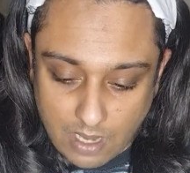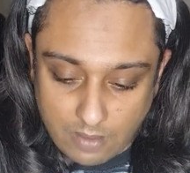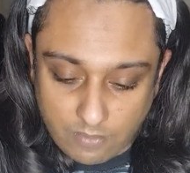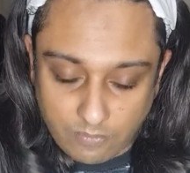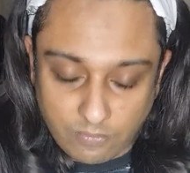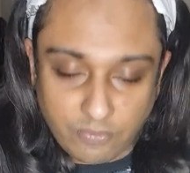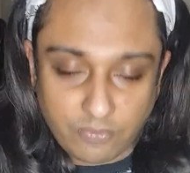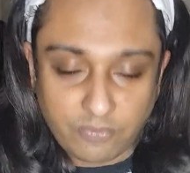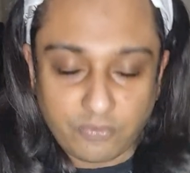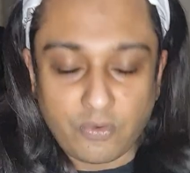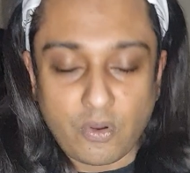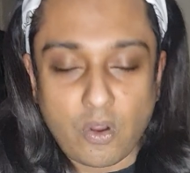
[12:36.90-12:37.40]

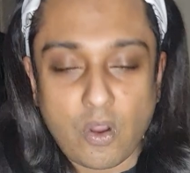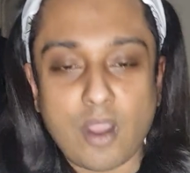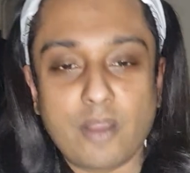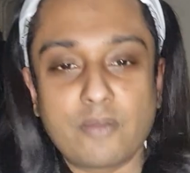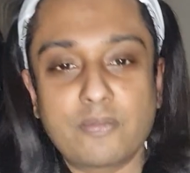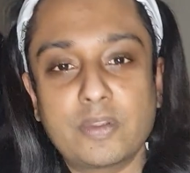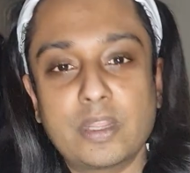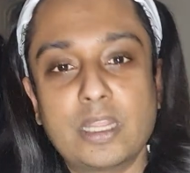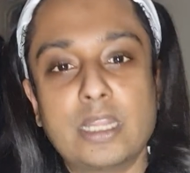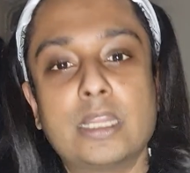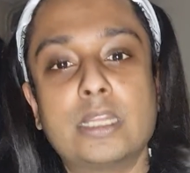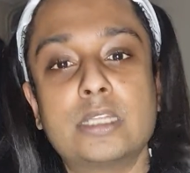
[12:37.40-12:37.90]
For
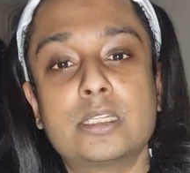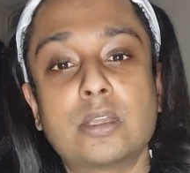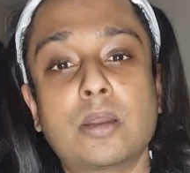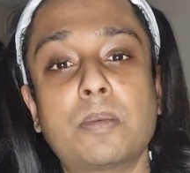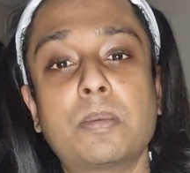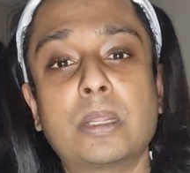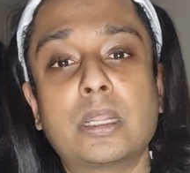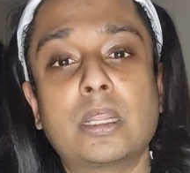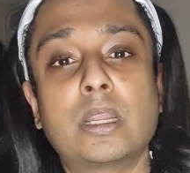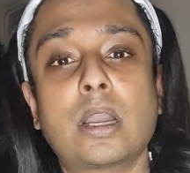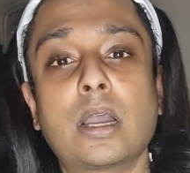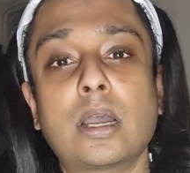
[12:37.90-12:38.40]
5 years I've
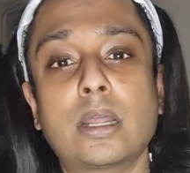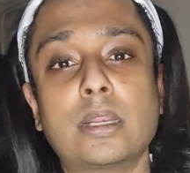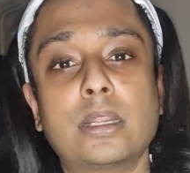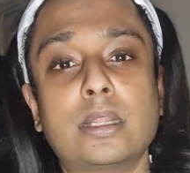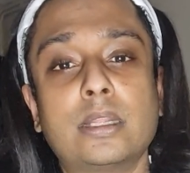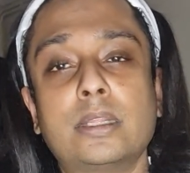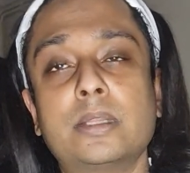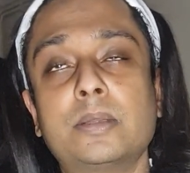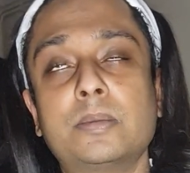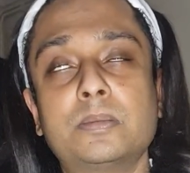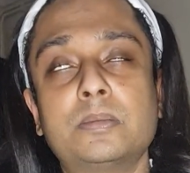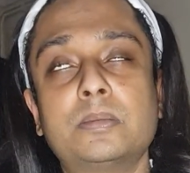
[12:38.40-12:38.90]
been going
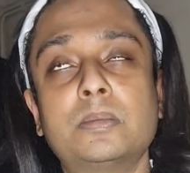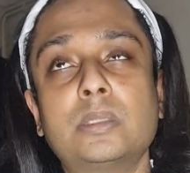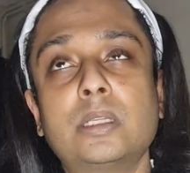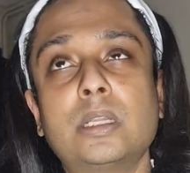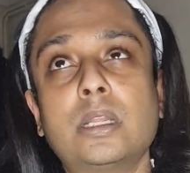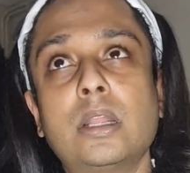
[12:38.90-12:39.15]
to him.